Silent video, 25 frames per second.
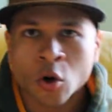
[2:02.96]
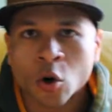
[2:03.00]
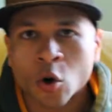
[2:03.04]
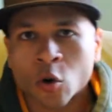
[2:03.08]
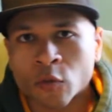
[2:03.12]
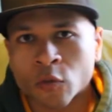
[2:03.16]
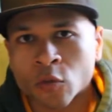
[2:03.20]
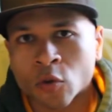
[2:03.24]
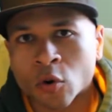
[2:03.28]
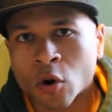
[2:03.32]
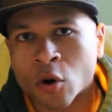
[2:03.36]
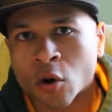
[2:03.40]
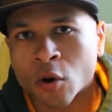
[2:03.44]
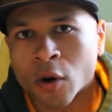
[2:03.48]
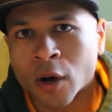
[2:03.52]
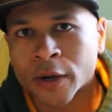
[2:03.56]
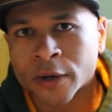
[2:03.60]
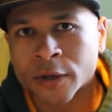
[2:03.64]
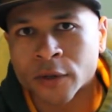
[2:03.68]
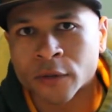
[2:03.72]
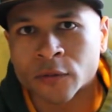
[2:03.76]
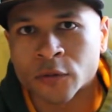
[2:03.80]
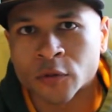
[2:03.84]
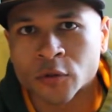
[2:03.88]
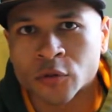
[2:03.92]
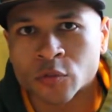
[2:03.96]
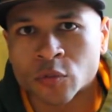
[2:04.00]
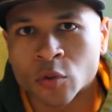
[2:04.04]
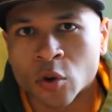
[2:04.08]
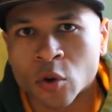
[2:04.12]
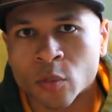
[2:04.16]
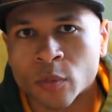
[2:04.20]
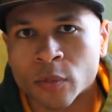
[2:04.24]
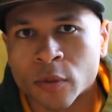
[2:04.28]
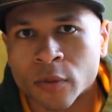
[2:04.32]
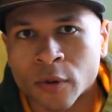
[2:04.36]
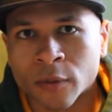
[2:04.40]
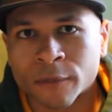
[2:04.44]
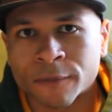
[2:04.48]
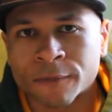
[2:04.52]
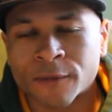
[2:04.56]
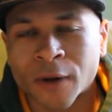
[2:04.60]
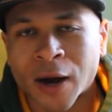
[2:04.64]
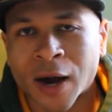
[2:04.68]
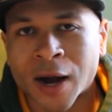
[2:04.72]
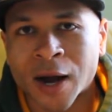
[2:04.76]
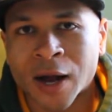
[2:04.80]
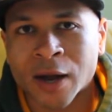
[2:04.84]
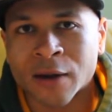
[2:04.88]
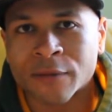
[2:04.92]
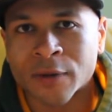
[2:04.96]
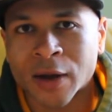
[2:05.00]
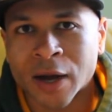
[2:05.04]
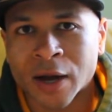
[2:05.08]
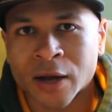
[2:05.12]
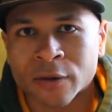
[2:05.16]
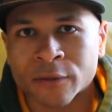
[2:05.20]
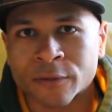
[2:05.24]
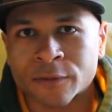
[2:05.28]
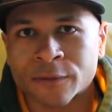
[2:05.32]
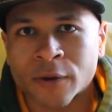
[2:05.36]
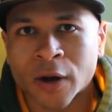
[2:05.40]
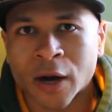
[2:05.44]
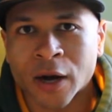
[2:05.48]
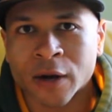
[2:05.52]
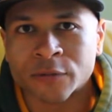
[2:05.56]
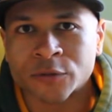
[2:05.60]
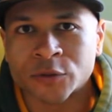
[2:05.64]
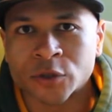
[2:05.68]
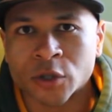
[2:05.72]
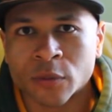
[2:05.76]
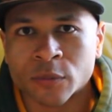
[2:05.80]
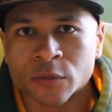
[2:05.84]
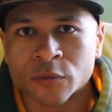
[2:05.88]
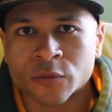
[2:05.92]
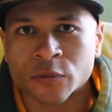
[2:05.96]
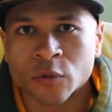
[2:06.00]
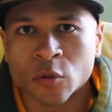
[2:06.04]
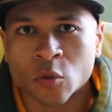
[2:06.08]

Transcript: Overall, I give this rope a 5 out of 5 jumps for